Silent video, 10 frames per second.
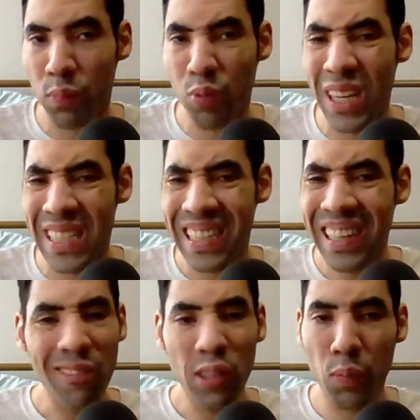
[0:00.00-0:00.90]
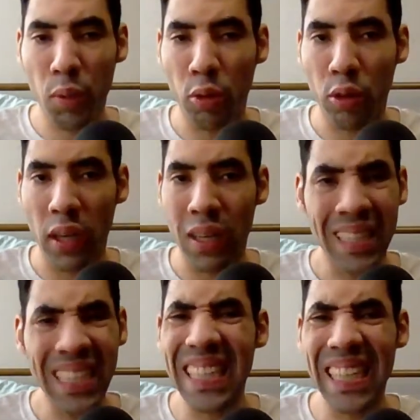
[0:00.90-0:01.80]
Plus, that's pretty cool, yeah.
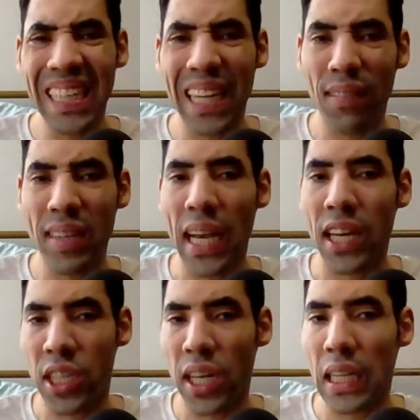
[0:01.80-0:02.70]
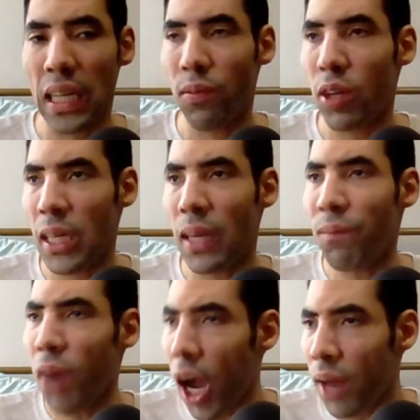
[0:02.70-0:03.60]
Since these are giving me giant shit after the first season
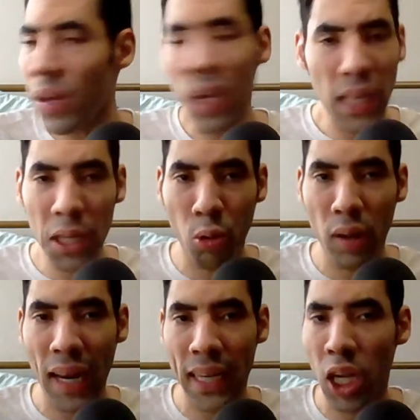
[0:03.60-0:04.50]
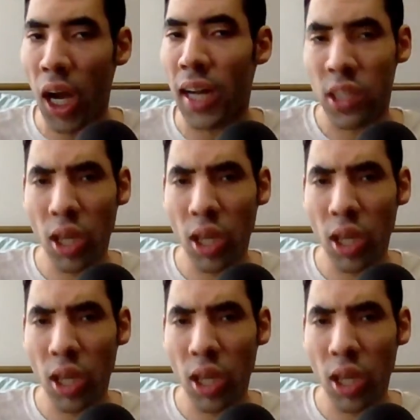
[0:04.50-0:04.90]
five, this is the cool one I got.